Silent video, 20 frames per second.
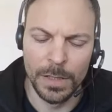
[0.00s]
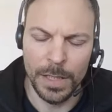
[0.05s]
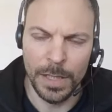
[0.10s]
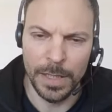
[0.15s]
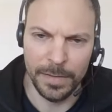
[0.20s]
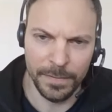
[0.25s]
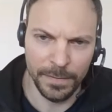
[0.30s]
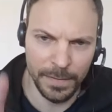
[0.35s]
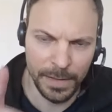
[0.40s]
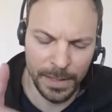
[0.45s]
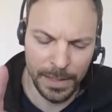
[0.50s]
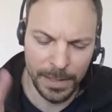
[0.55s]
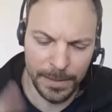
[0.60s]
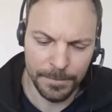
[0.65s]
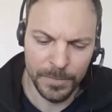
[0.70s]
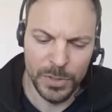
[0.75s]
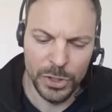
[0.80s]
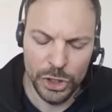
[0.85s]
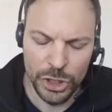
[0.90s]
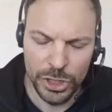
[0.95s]
I say
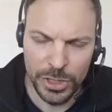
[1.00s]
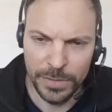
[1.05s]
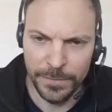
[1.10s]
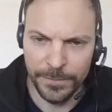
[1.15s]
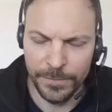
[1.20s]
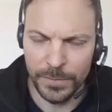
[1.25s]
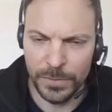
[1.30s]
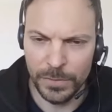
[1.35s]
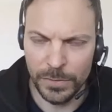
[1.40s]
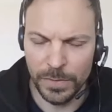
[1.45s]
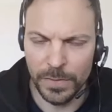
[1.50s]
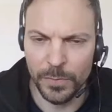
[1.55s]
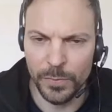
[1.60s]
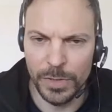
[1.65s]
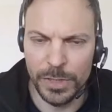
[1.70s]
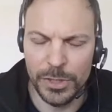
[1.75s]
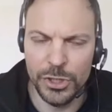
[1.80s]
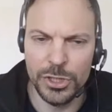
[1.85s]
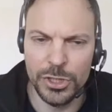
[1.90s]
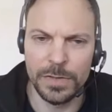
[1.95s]
shift, not
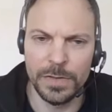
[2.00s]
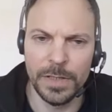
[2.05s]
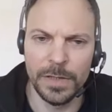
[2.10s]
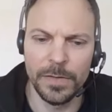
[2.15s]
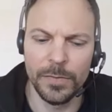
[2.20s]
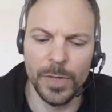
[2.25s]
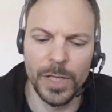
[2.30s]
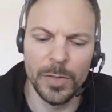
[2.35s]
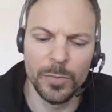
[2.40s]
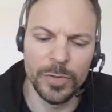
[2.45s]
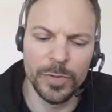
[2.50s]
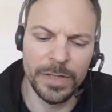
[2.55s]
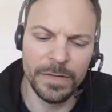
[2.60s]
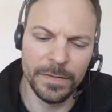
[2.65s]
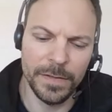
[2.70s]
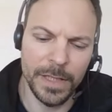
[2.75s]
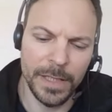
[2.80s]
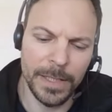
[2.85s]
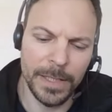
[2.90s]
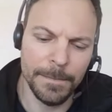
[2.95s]
switch. That's why we
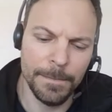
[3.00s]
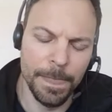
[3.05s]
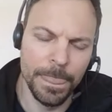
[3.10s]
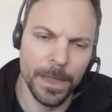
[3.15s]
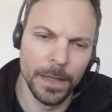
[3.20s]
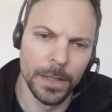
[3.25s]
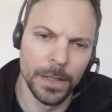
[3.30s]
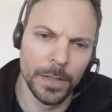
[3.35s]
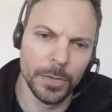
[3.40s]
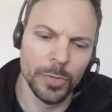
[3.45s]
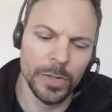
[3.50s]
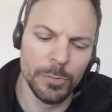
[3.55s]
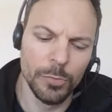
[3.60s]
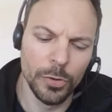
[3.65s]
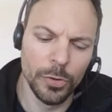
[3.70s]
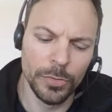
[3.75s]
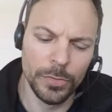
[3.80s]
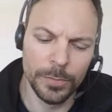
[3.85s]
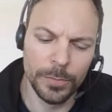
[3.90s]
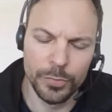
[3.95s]
say we
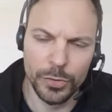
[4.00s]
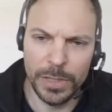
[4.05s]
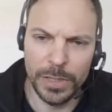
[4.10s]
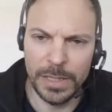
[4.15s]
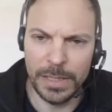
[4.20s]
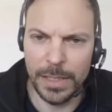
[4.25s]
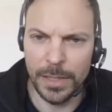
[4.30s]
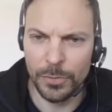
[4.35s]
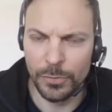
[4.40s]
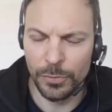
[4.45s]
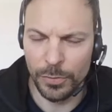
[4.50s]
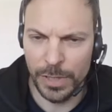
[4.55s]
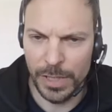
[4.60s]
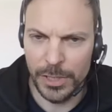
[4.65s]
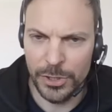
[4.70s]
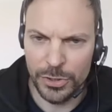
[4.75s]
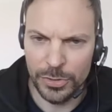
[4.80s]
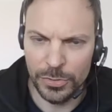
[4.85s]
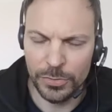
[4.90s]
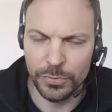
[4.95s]
want to bring
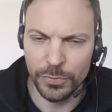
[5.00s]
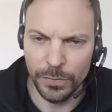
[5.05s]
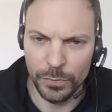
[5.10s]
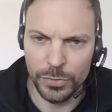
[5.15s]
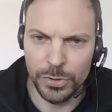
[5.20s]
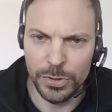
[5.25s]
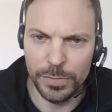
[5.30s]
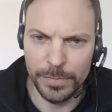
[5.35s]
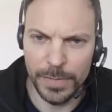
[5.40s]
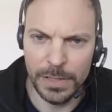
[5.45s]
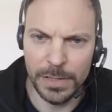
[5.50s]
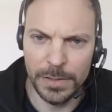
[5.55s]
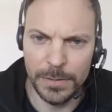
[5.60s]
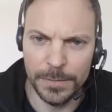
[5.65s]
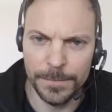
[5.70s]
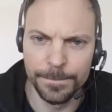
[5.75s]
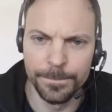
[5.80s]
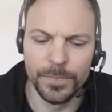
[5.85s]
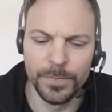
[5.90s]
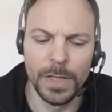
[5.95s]
geolocation to social media.